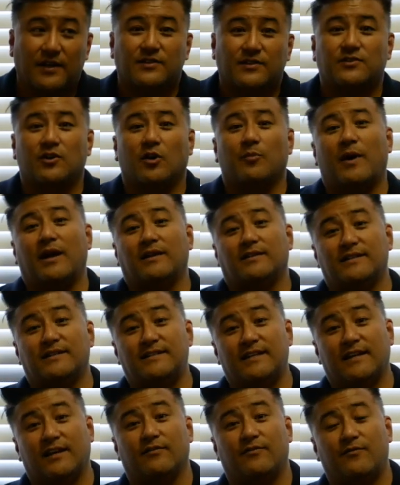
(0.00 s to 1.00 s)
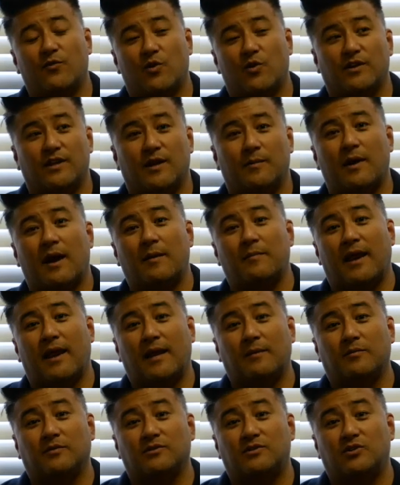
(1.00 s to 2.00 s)
So by listing it for them, I'm
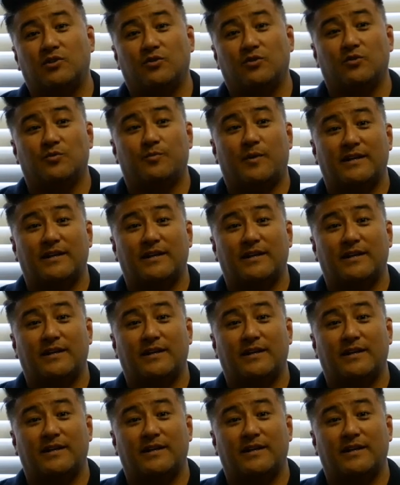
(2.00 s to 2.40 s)
able to,